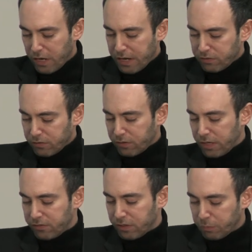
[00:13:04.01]

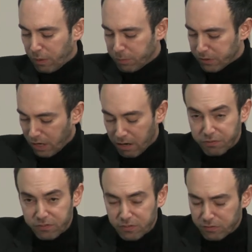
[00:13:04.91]
exercising public
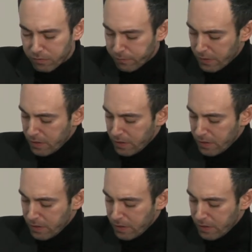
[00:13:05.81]
offices,